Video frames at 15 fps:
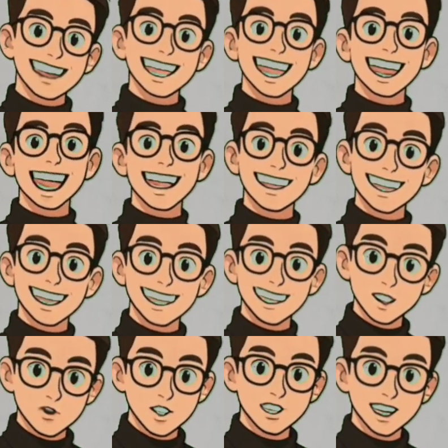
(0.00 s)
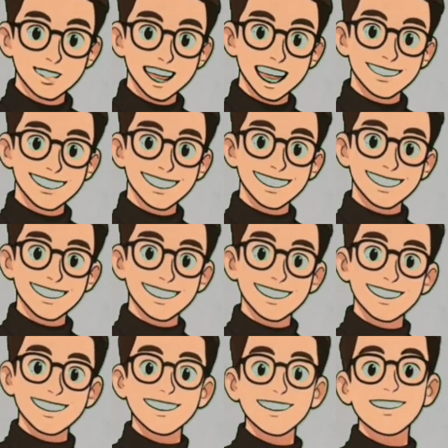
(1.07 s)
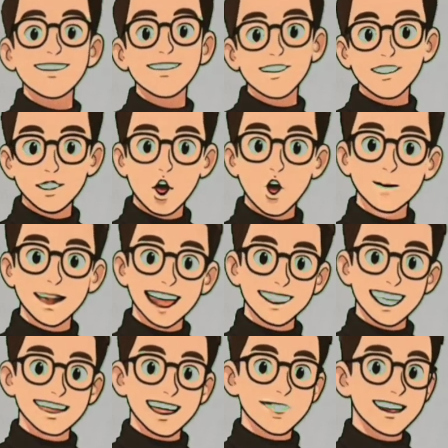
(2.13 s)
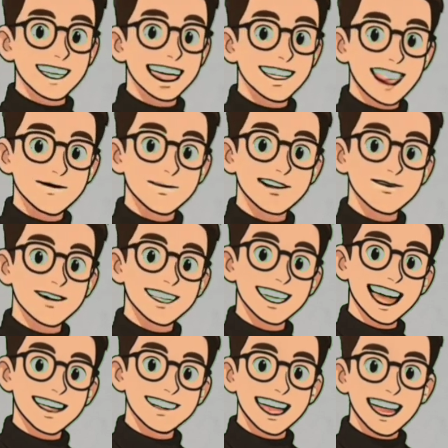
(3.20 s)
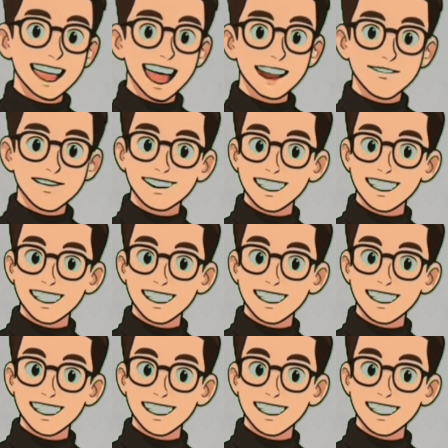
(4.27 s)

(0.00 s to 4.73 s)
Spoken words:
Examine the data table below relating Mach speed, air temperature,